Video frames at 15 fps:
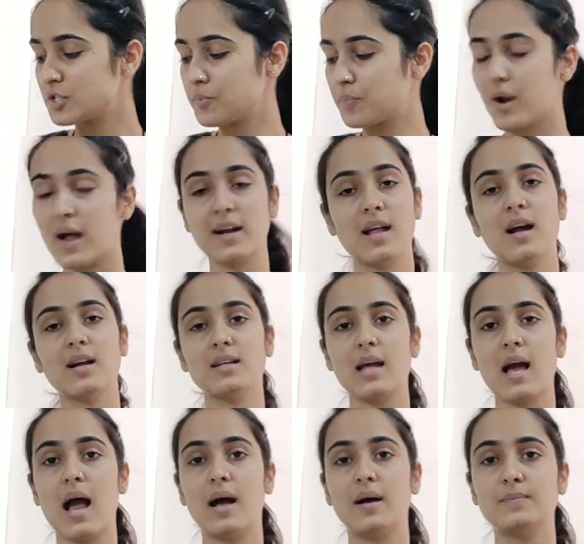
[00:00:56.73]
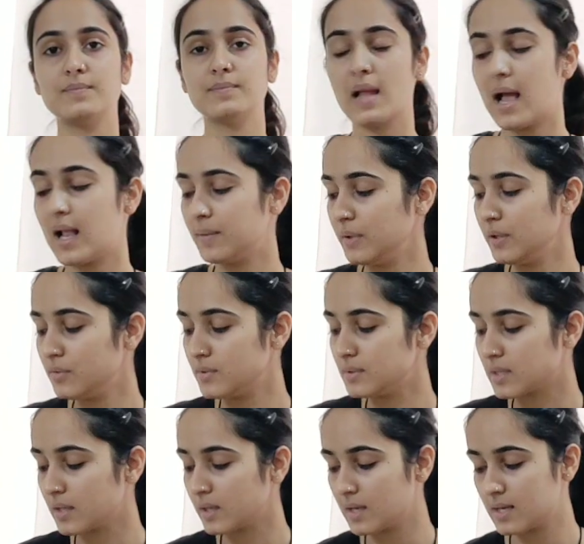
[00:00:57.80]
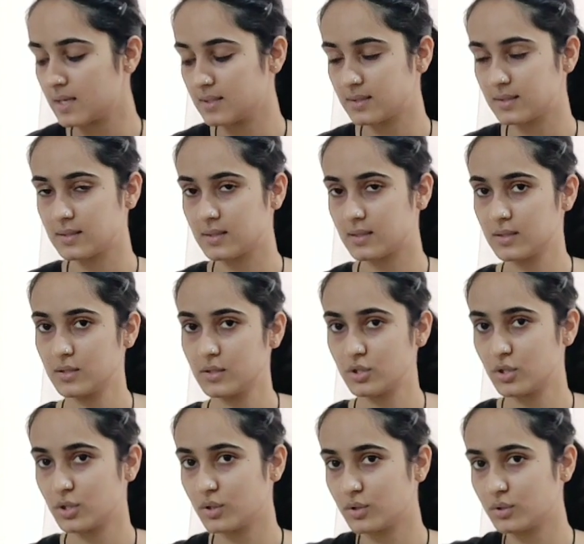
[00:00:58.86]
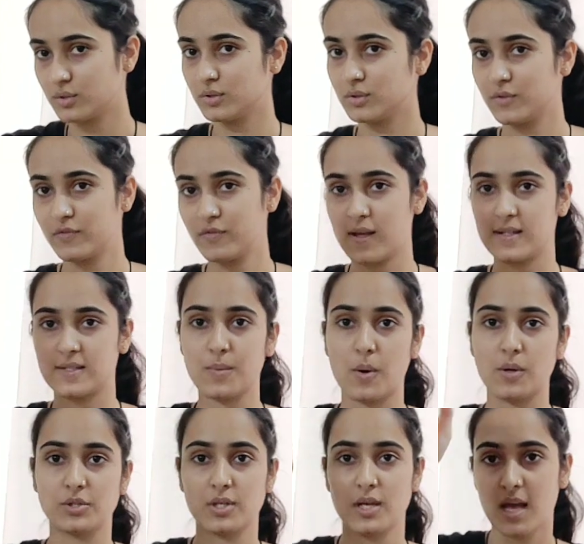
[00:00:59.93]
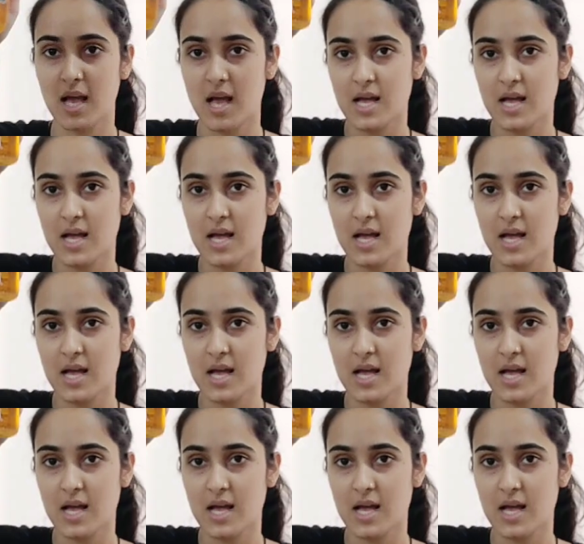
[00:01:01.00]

Product um, I'll be using is Tvakh face wash.